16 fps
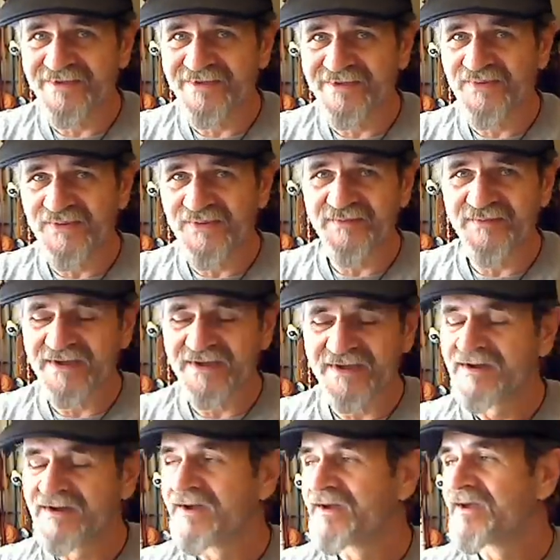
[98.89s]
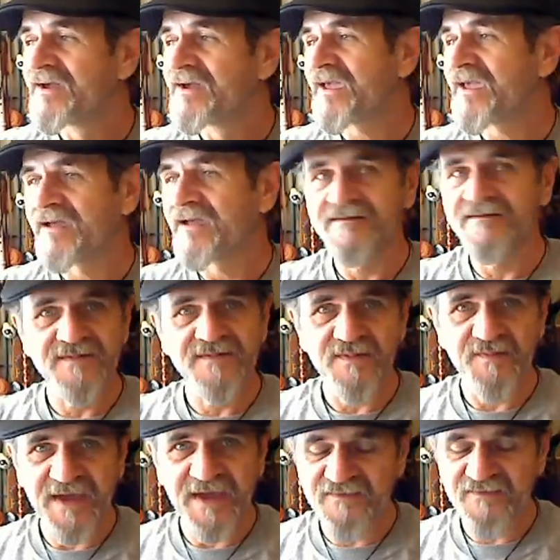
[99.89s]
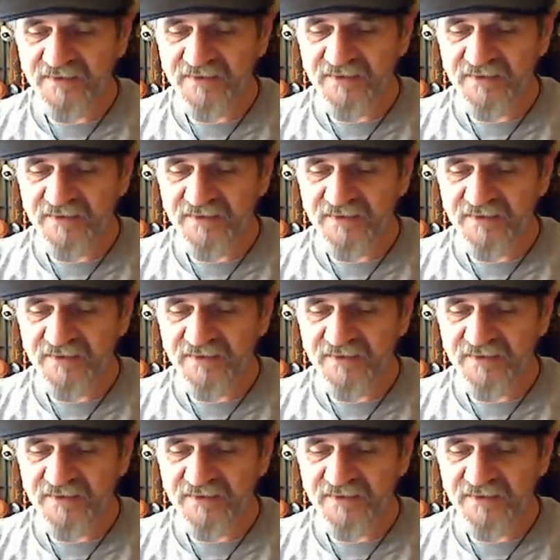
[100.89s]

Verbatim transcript: plus shipping, and the pan